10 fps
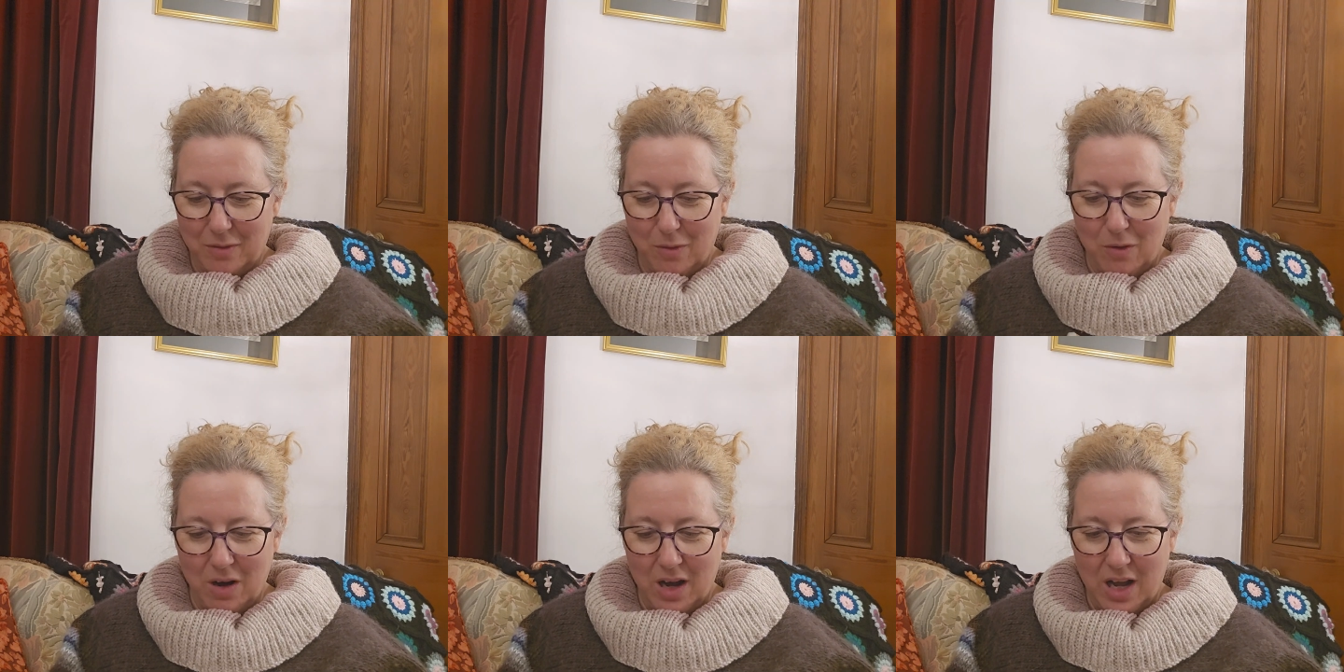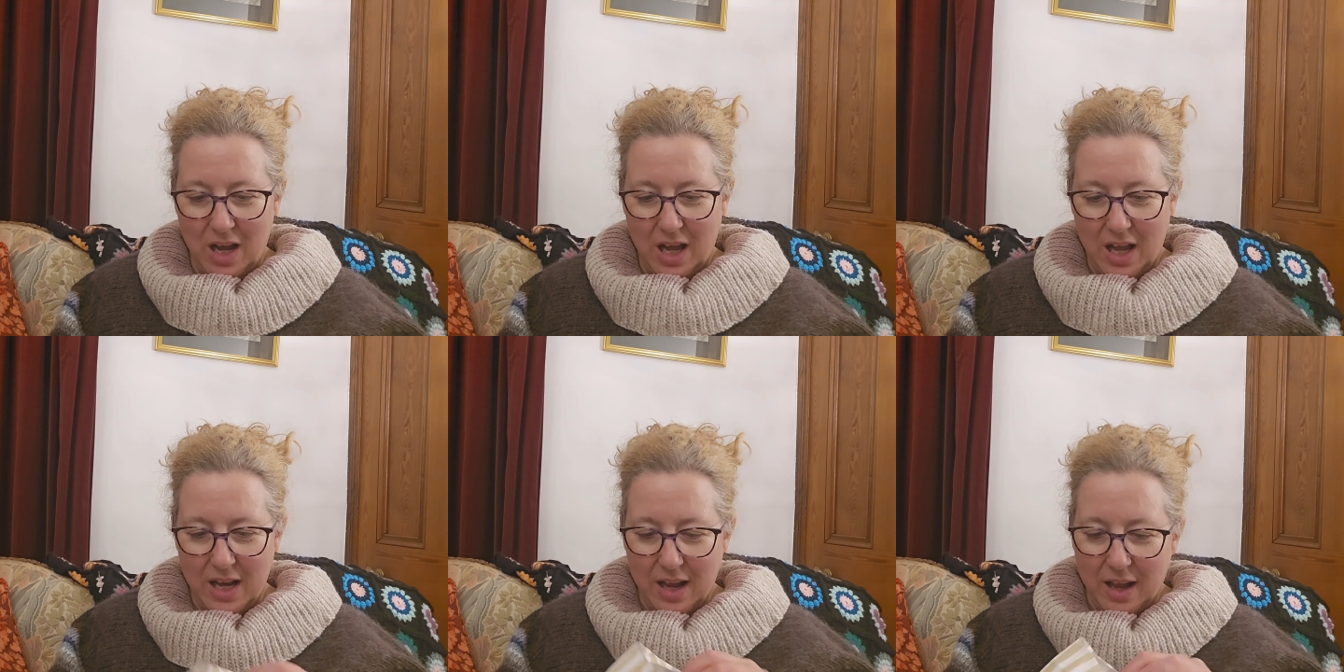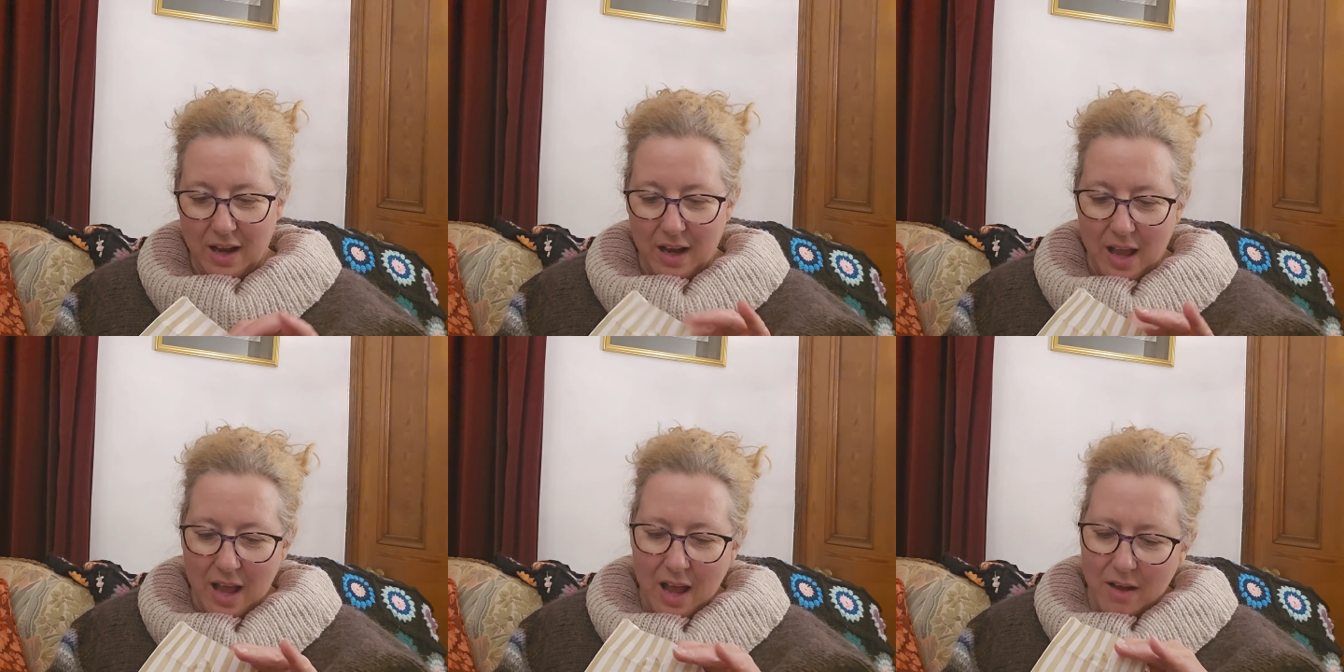what a
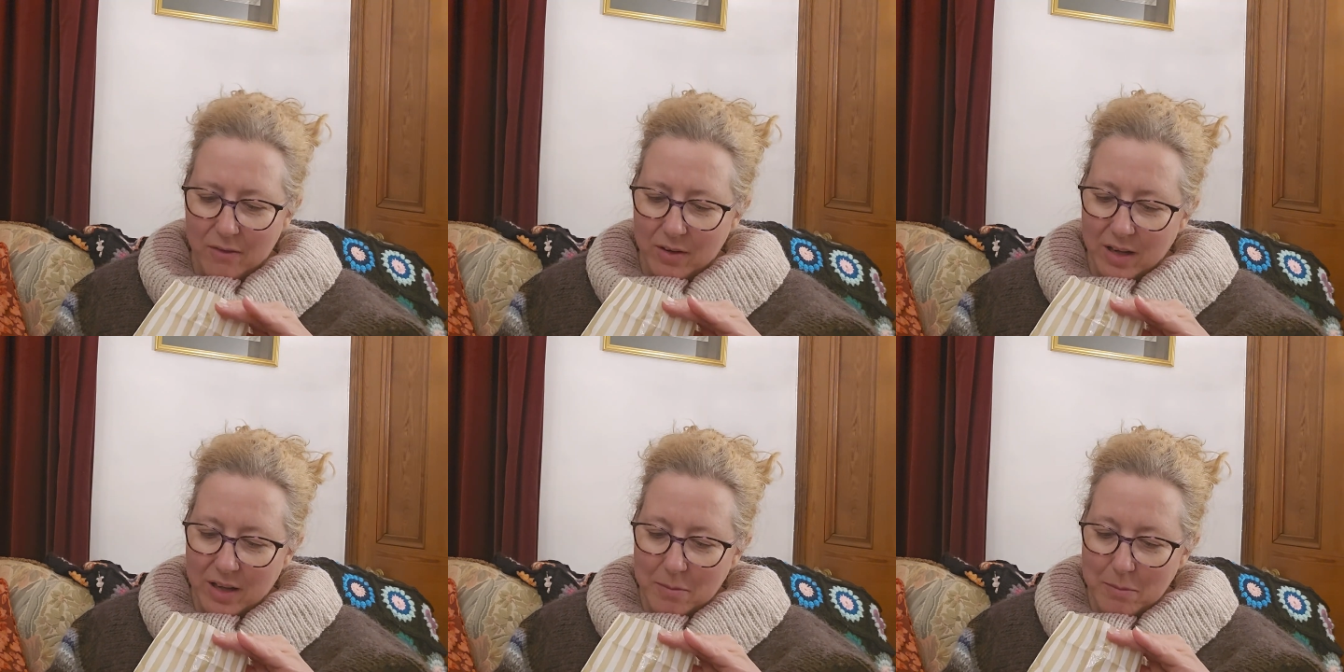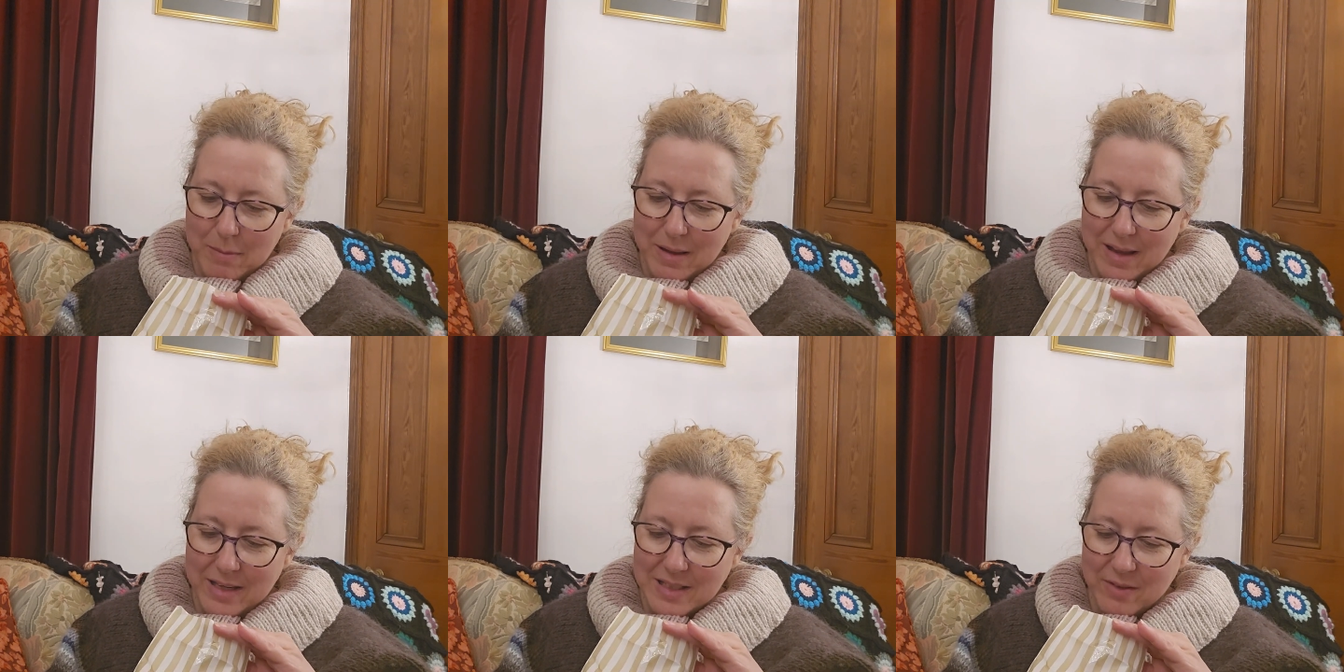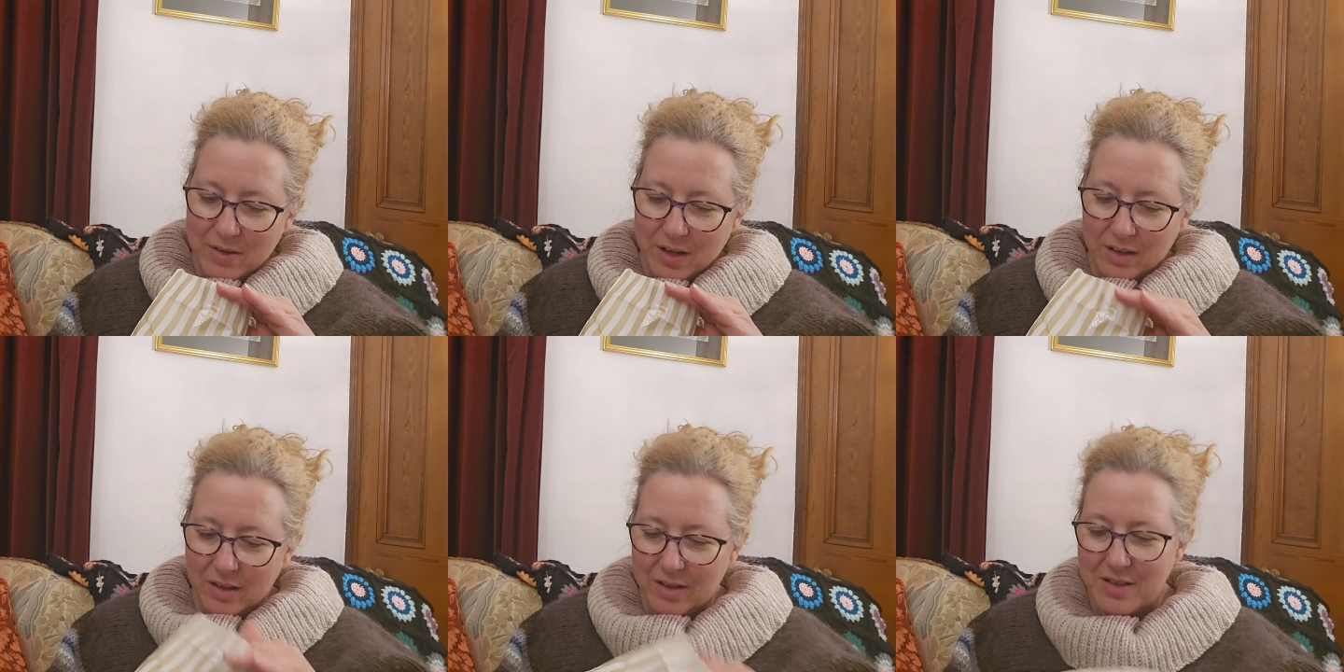lovely mix of
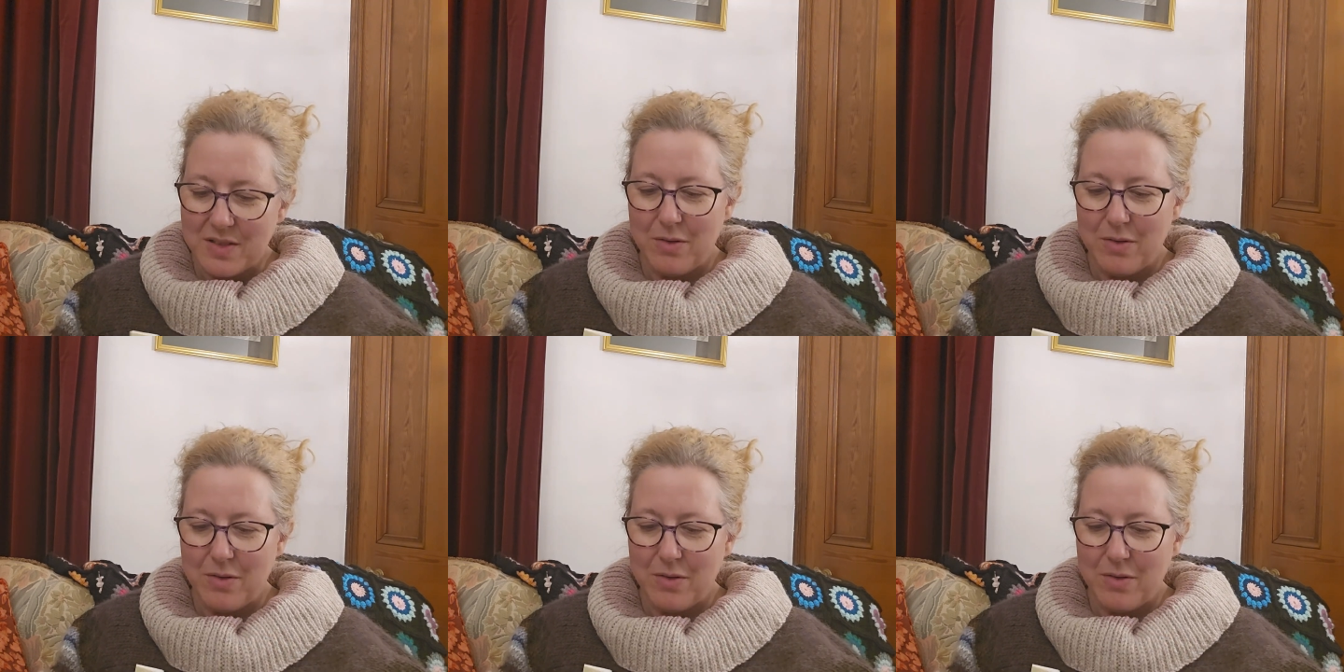colours.